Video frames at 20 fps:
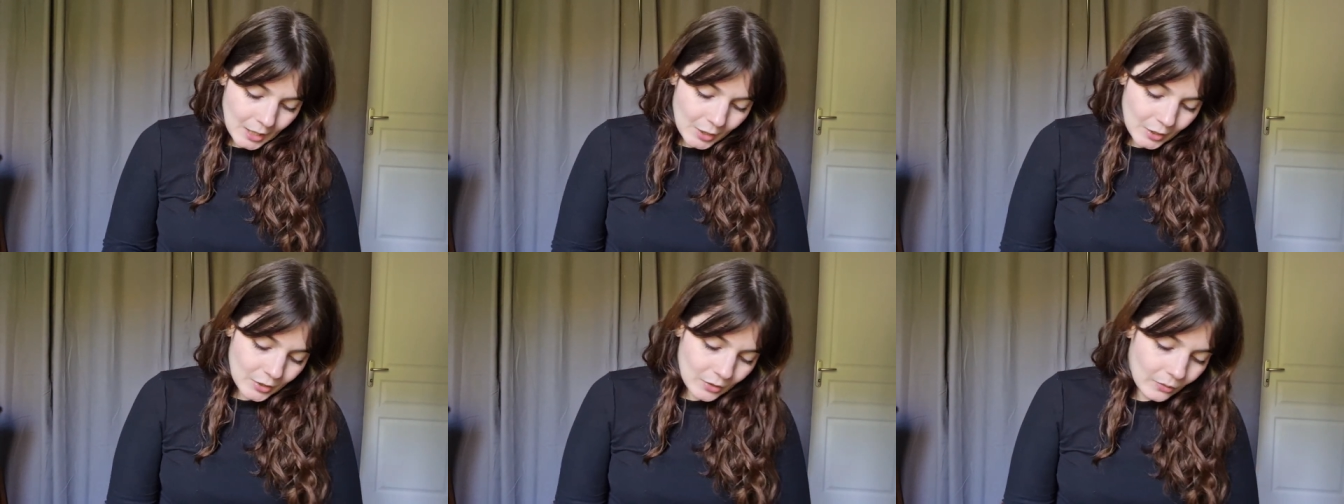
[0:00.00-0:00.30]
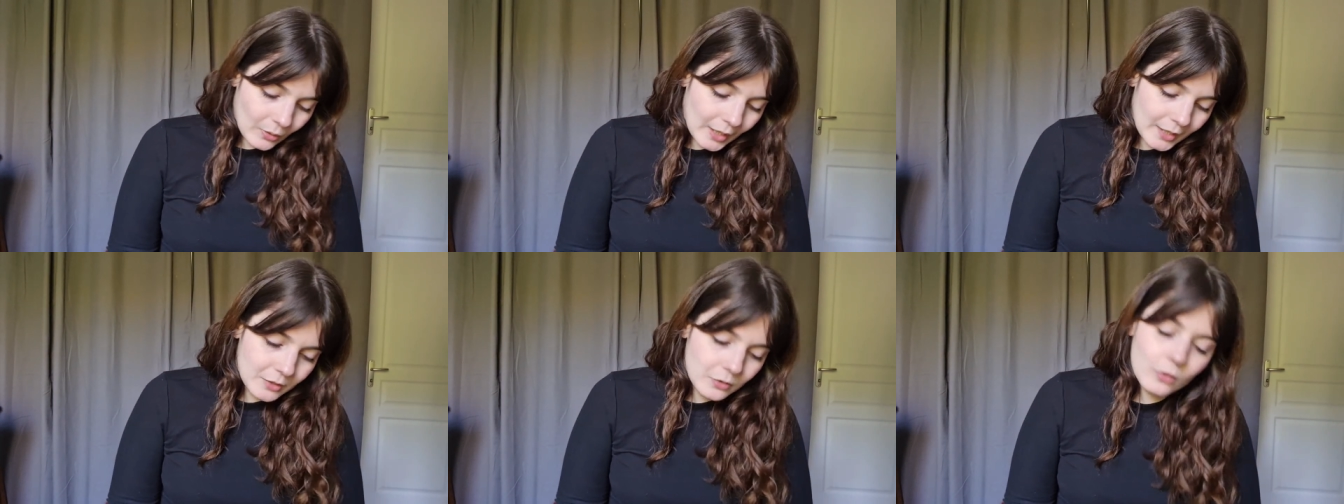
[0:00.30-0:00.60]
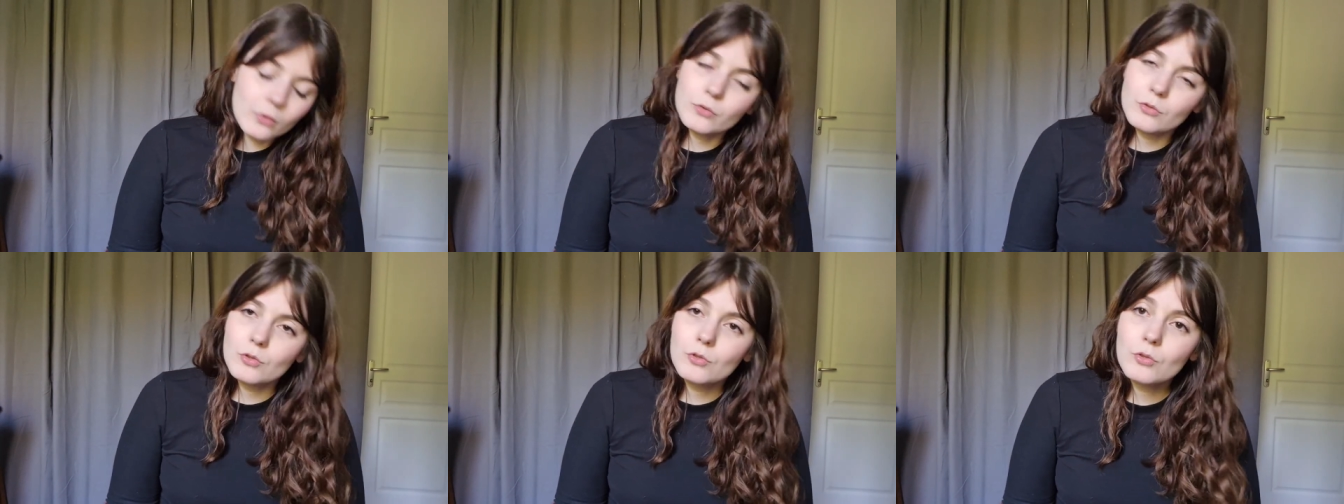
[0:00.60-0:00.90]
So I
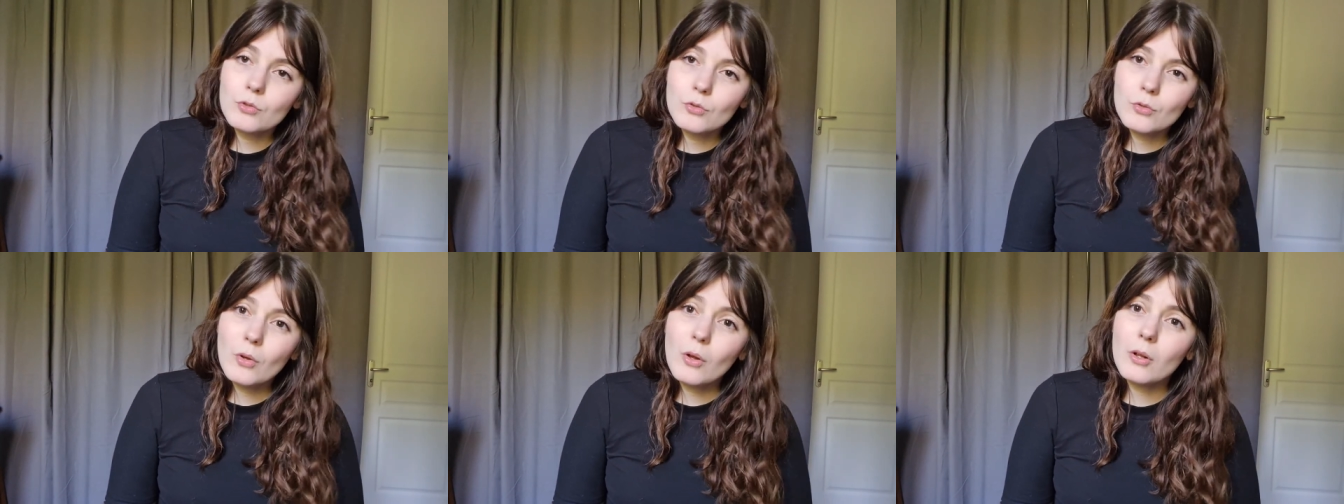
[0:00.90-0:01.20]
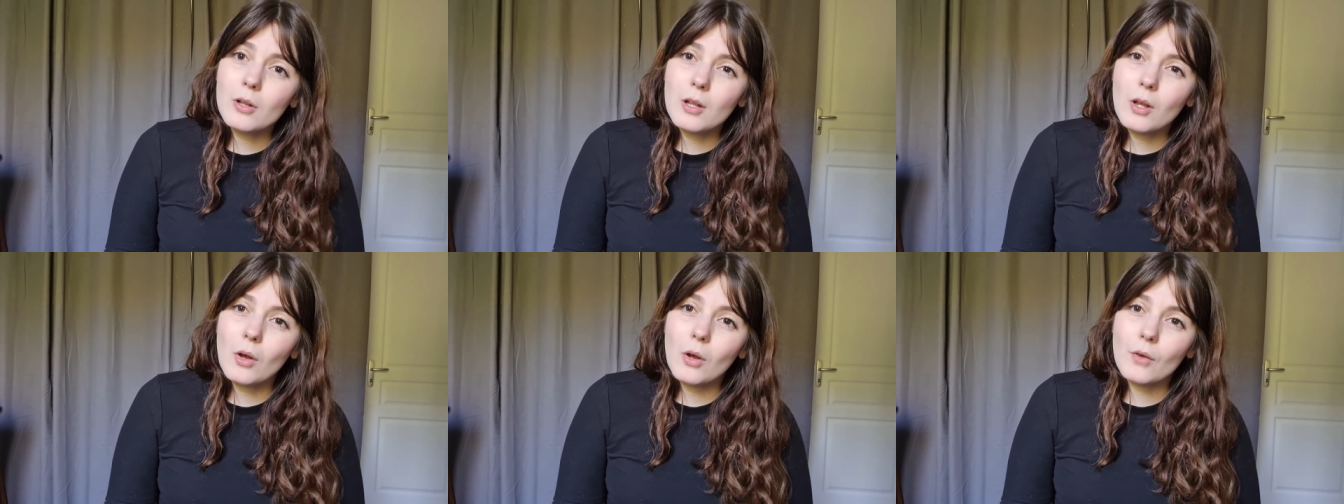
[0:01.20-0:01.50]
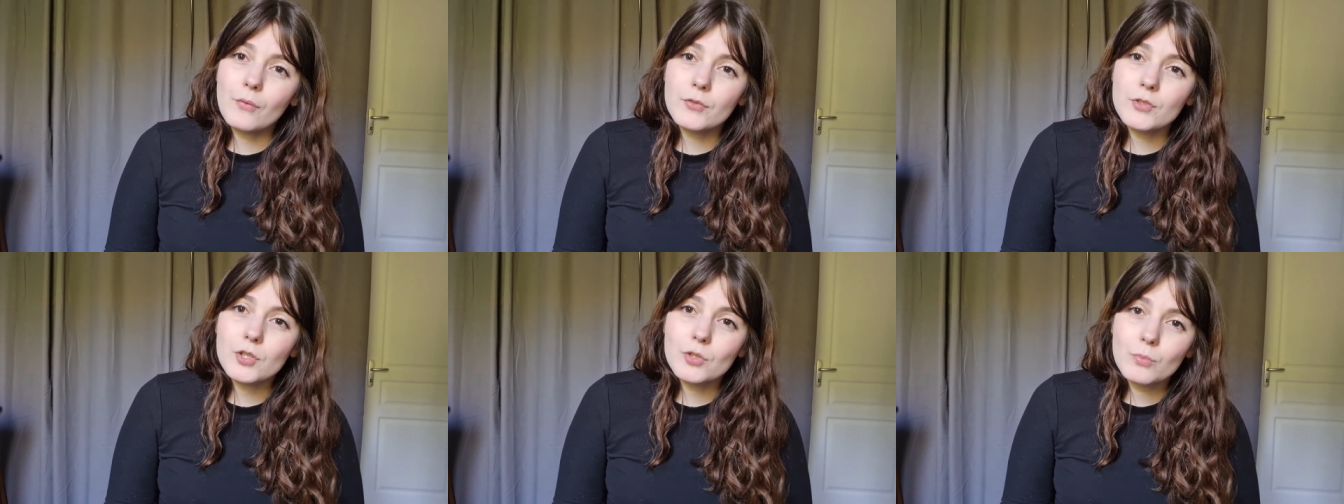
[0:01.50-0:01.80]
don't do a lot
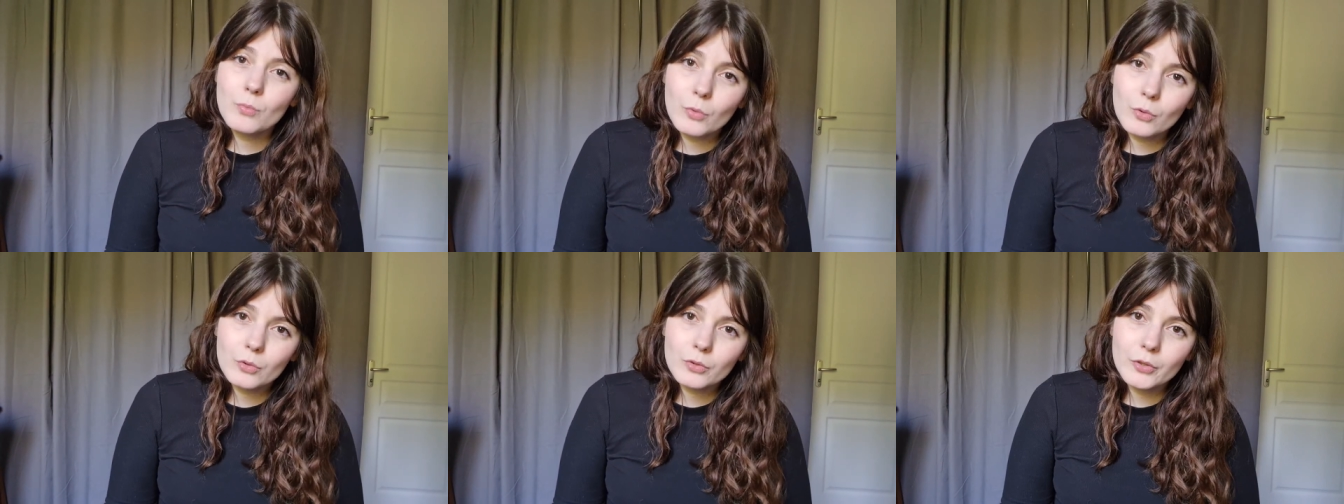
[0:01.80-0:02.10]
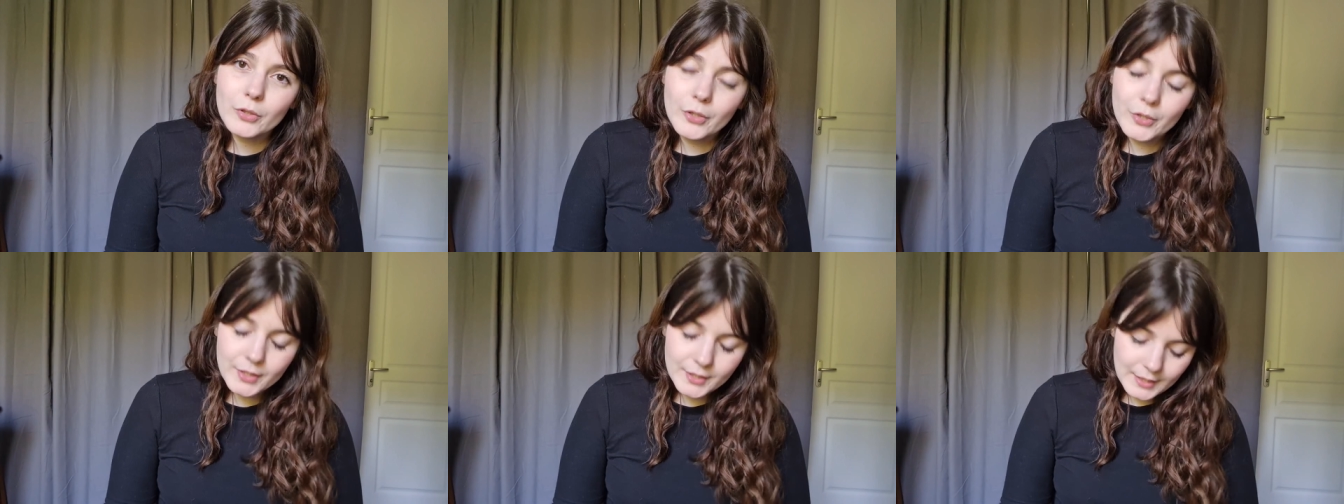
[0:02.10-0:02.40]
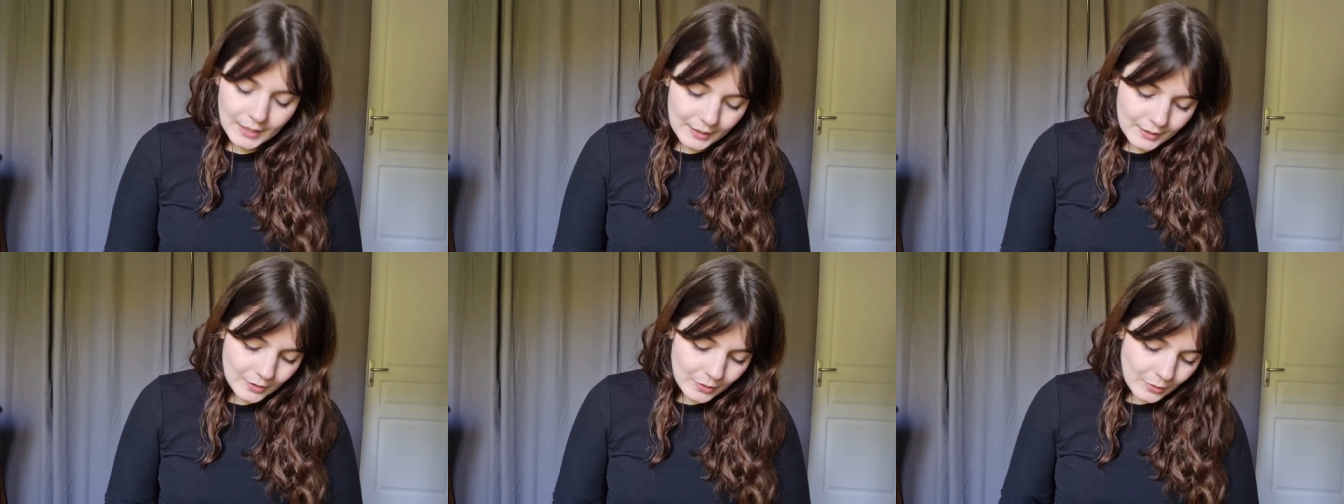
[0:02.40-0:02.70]
of smaller
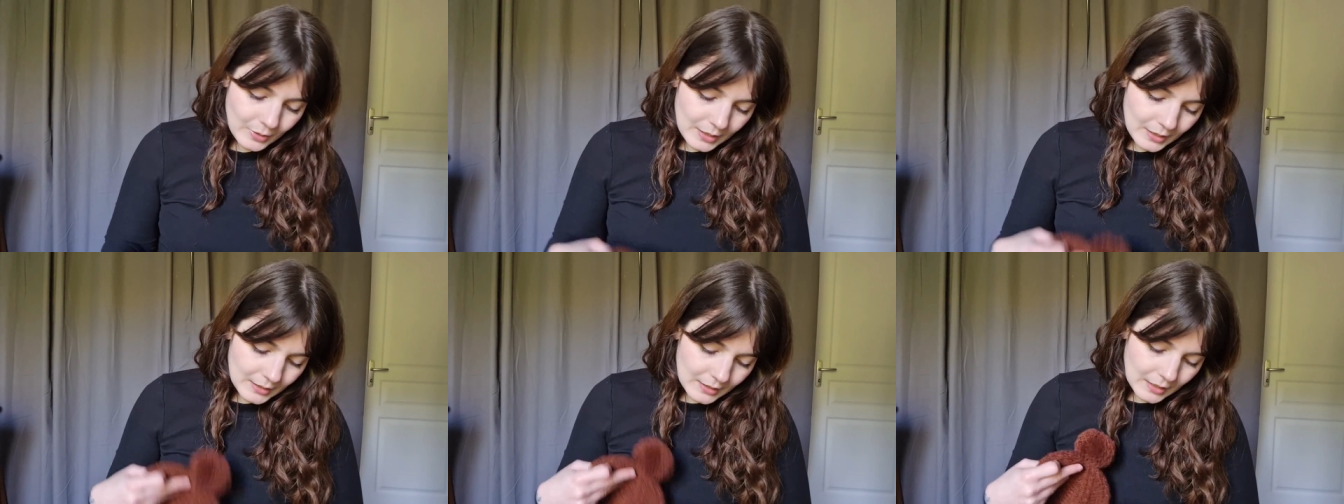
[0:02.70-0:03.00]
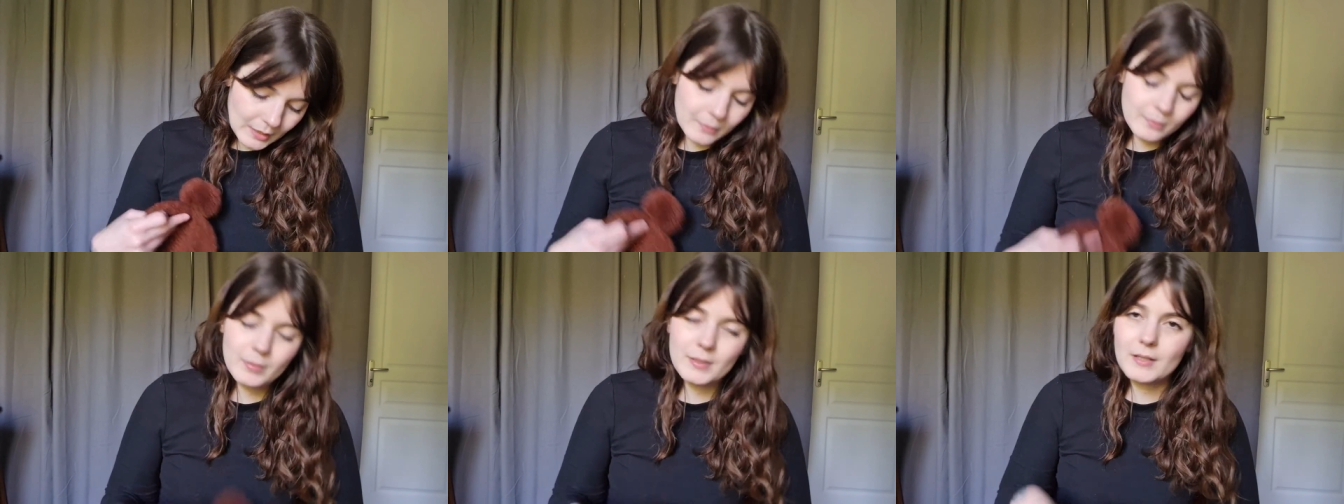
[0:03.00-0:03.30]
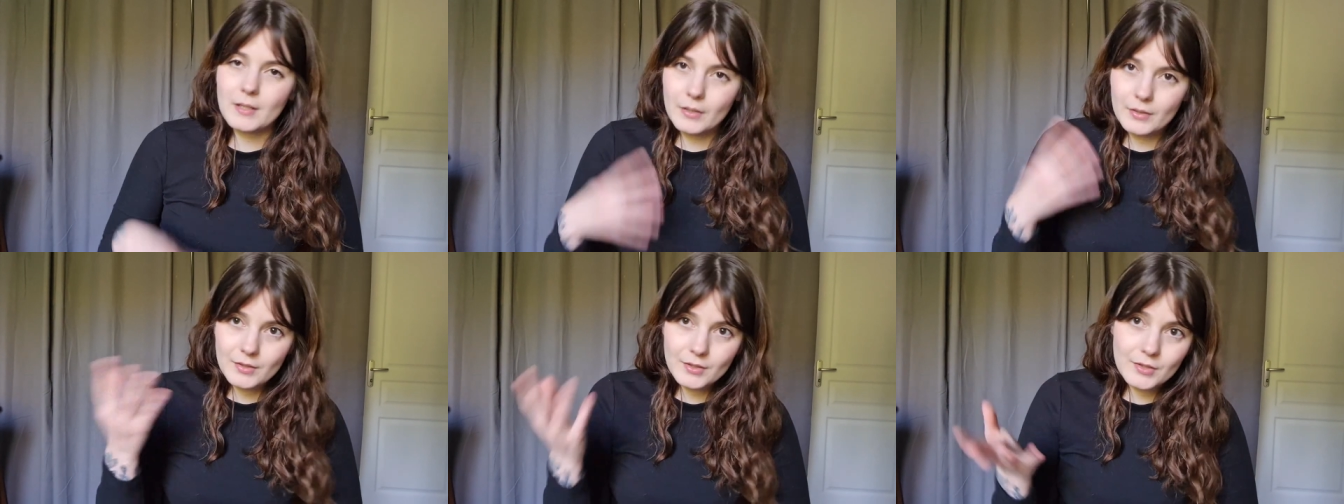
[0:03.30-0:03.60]
accessories, like
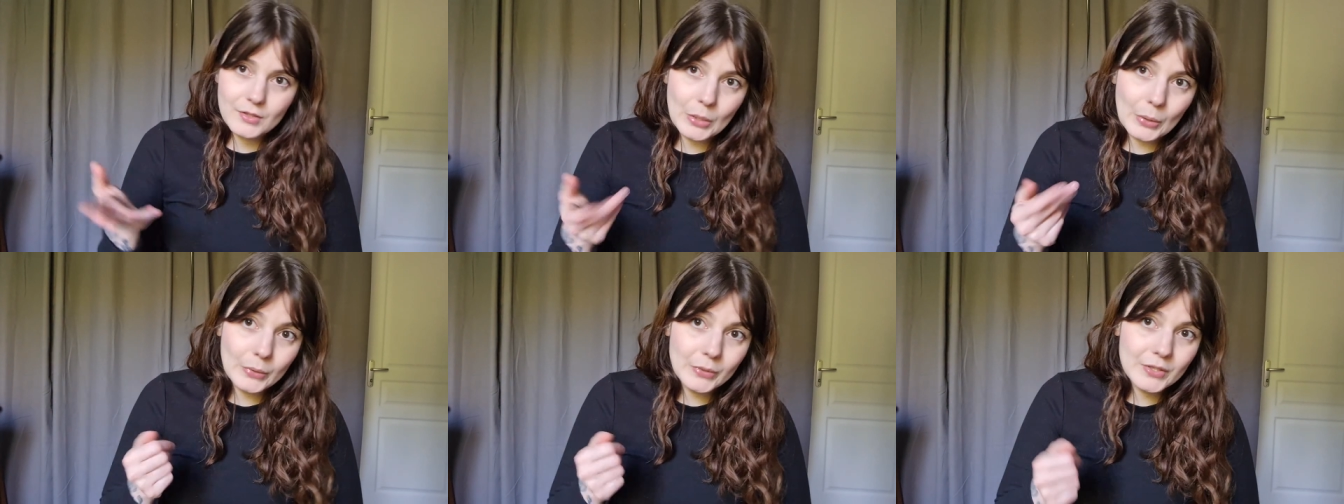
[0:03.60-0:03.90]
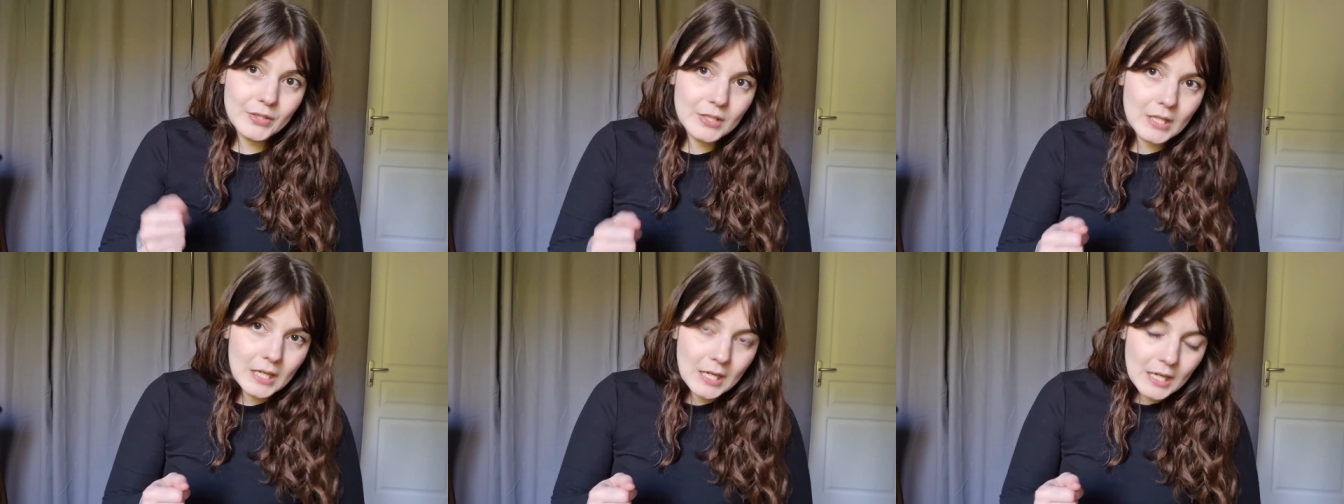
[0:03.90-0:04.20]
besides socks,